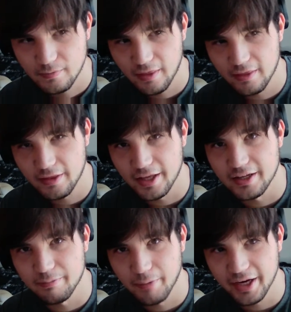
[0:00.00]
then
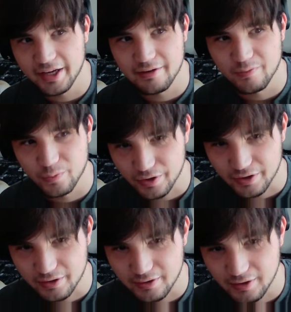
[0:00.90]
it might
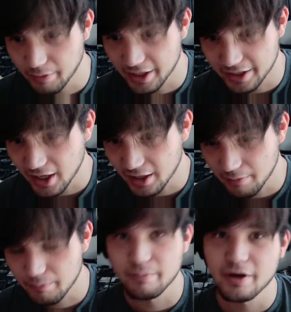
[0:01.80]
work. It might not,
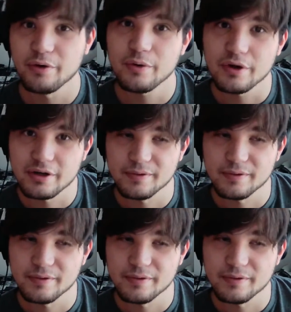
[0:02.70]
but it might work.